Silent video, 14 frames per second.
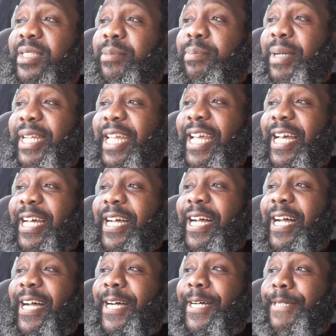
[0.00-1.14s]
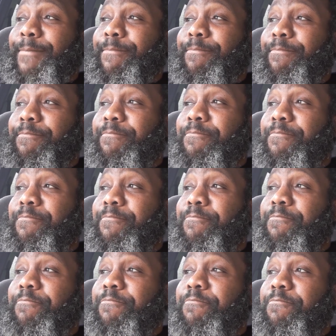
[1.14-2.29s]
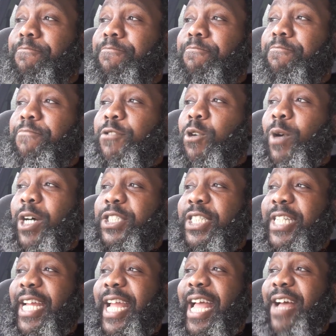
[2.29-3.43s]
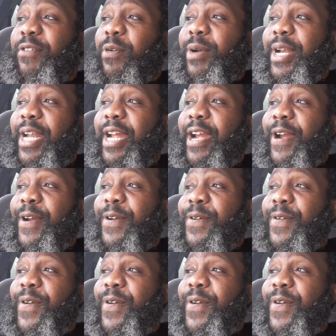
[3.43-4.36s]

But yeah, who else did they have on there?